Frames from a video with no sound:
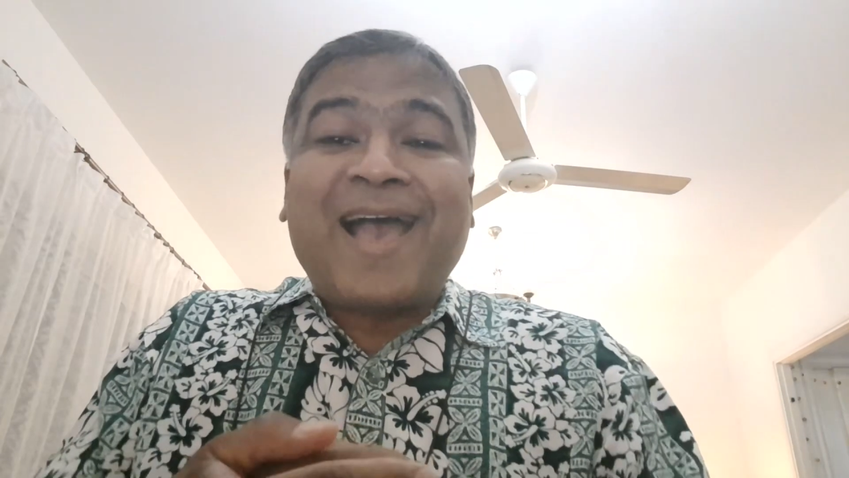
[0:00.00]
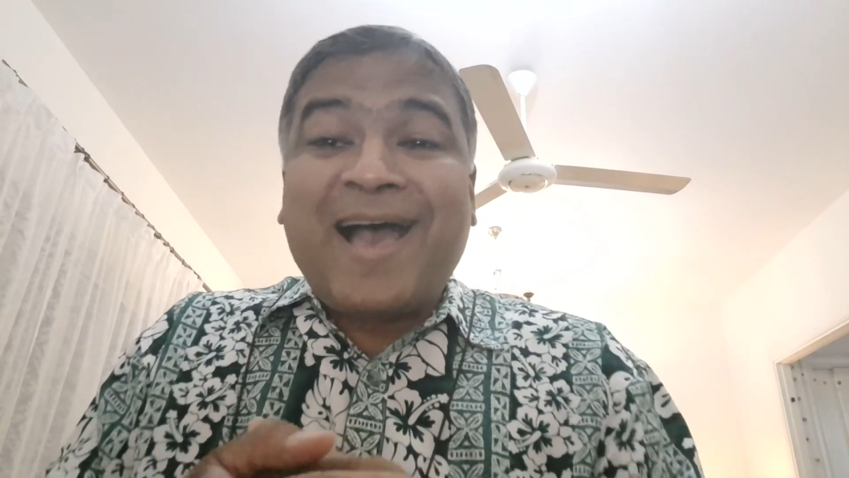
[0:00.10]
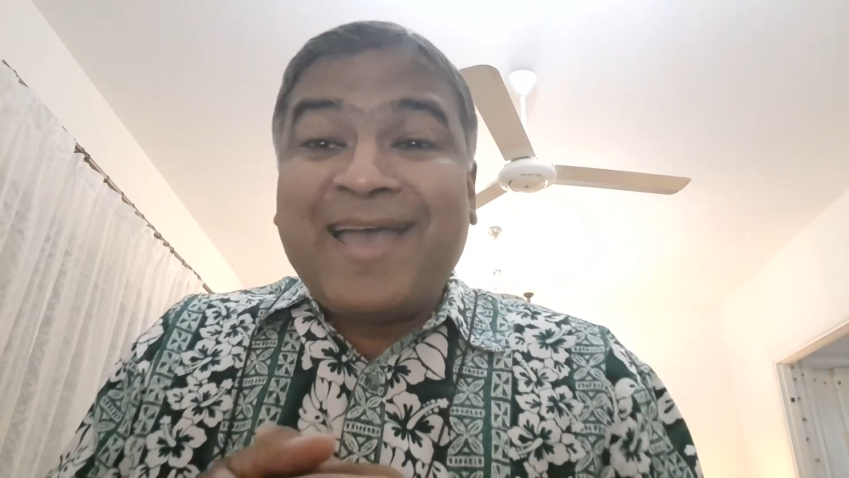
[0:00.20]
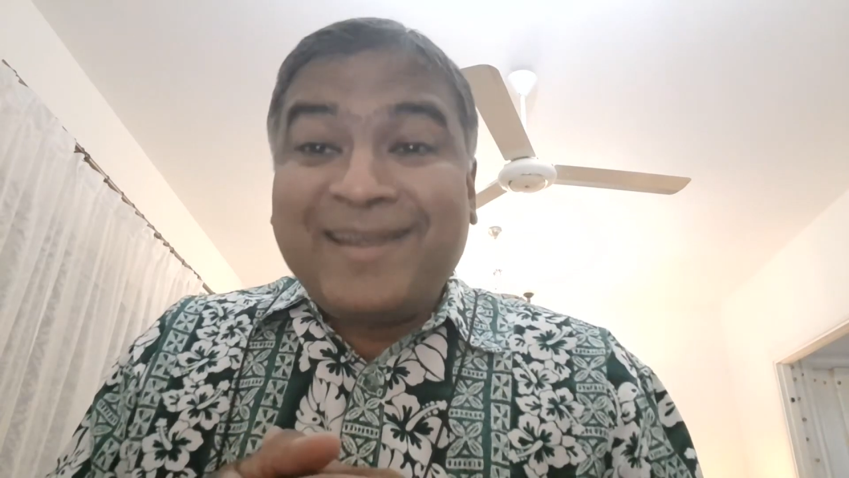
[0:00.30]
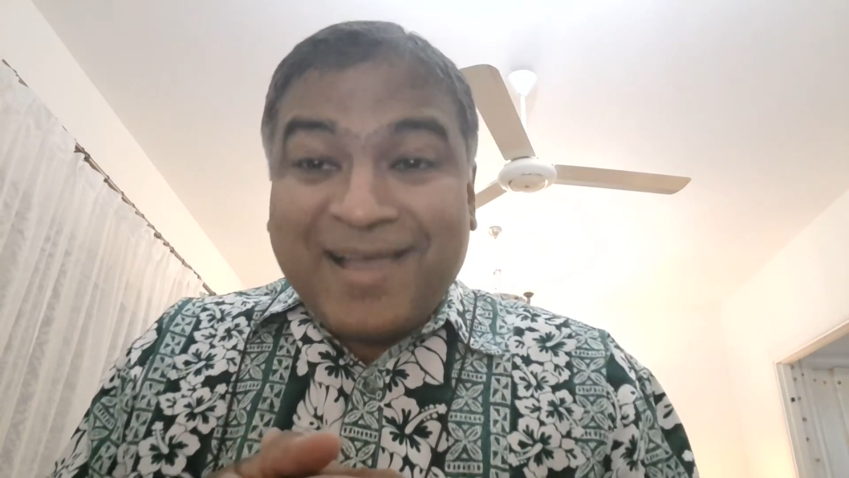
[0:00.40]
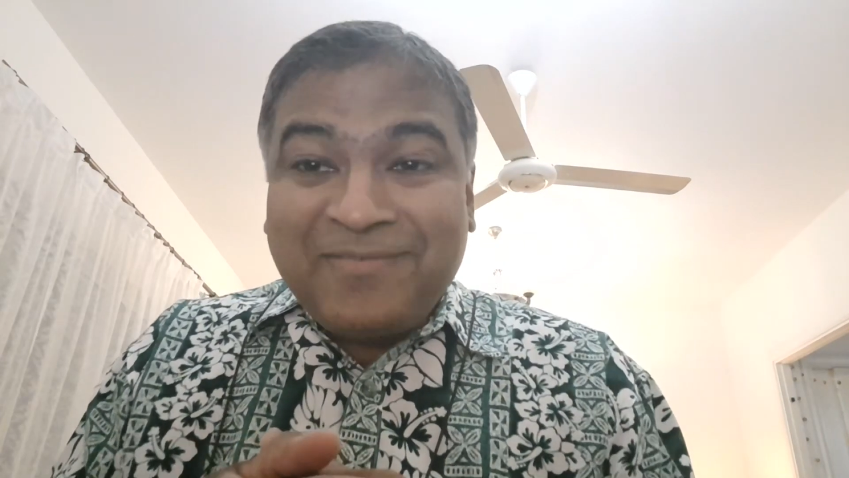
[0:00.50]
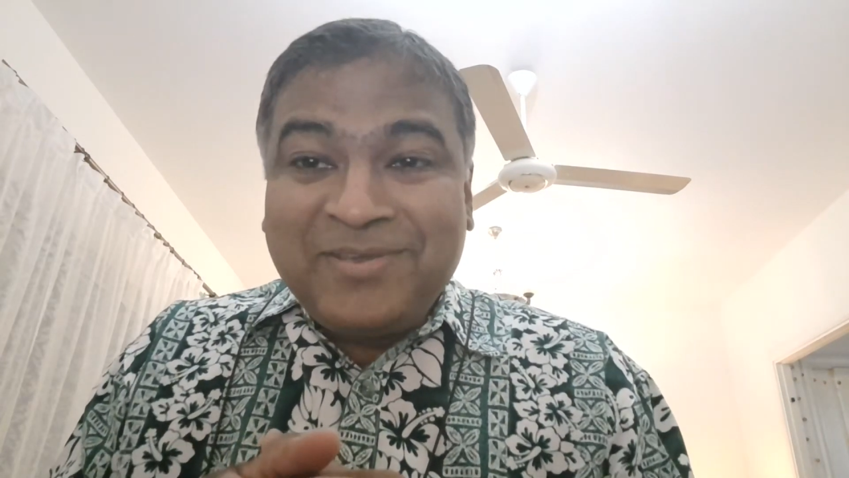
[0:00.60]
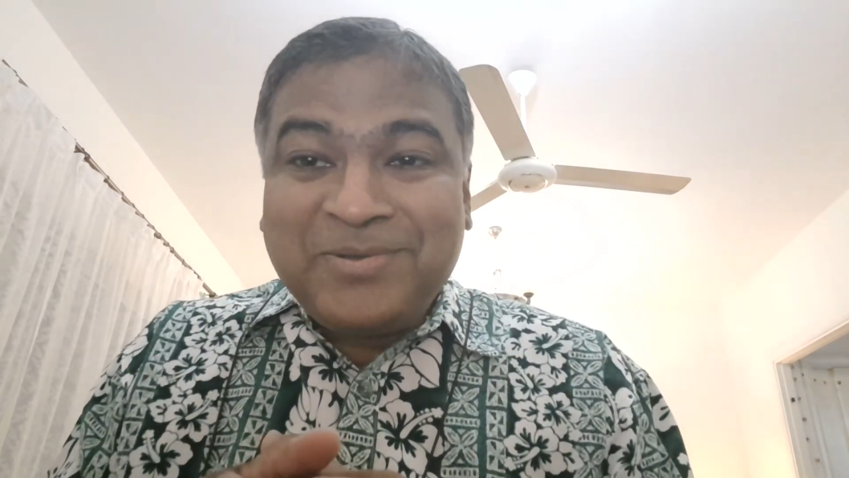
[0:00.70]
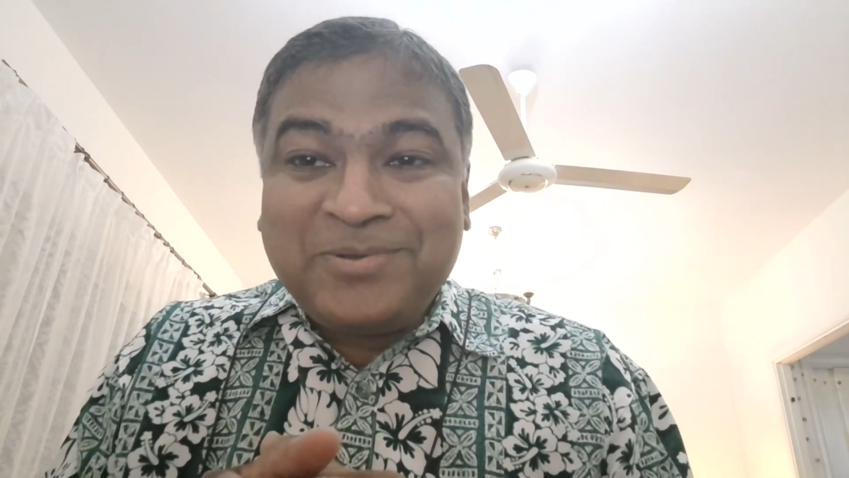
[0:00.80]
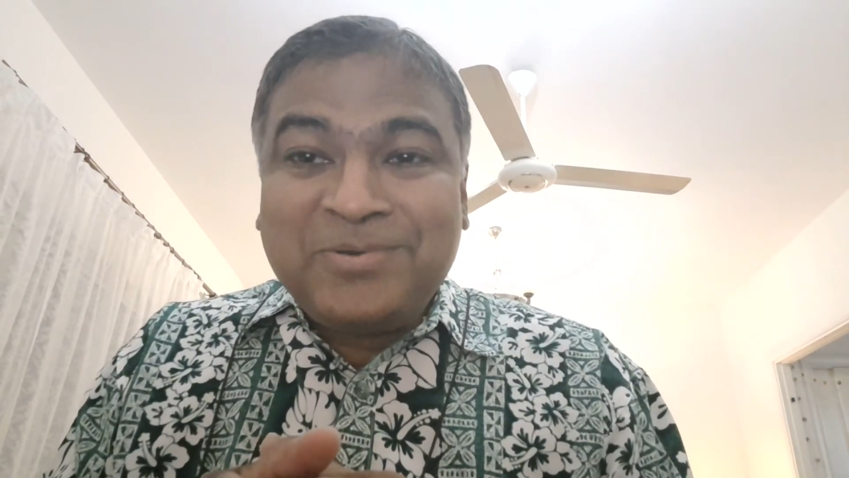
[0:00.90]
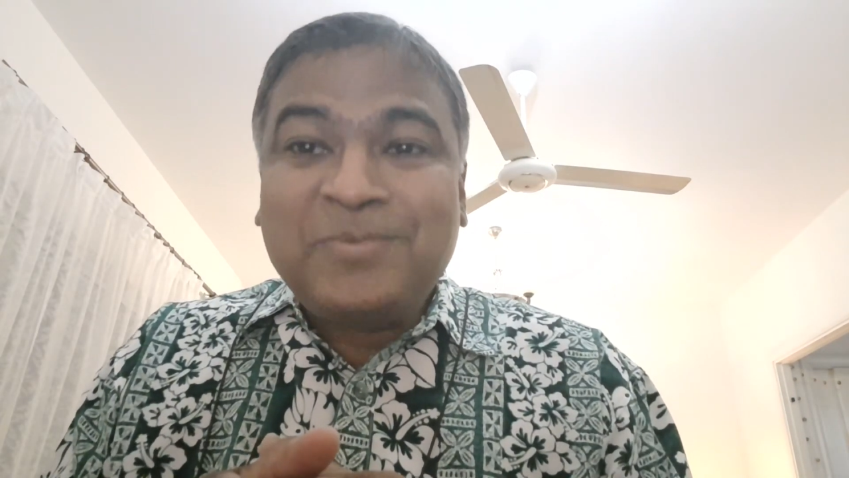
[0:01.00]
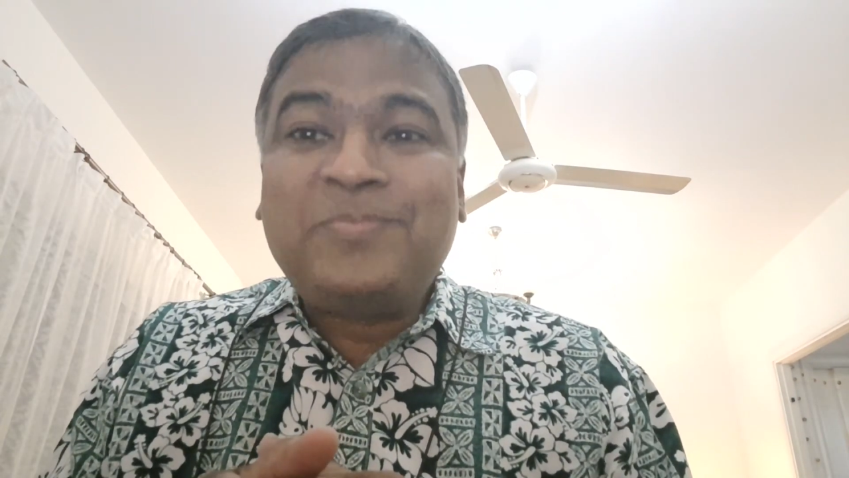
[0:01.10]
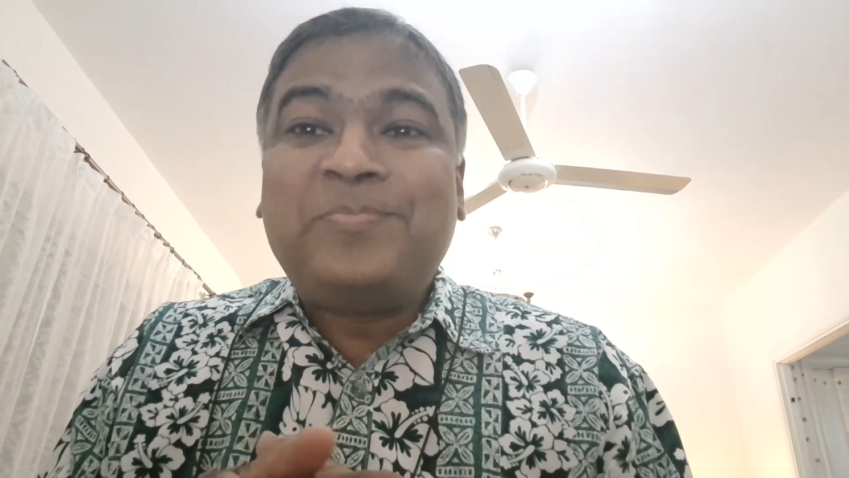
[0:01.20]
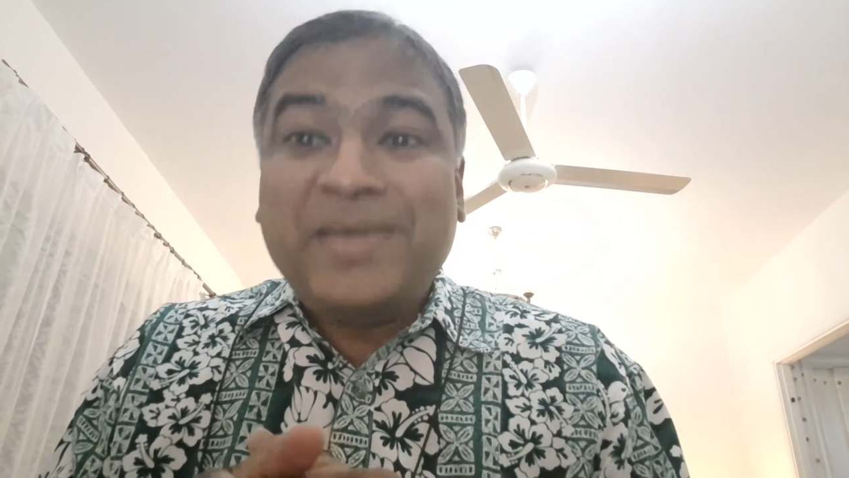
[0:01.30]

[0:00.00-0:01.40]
I love you,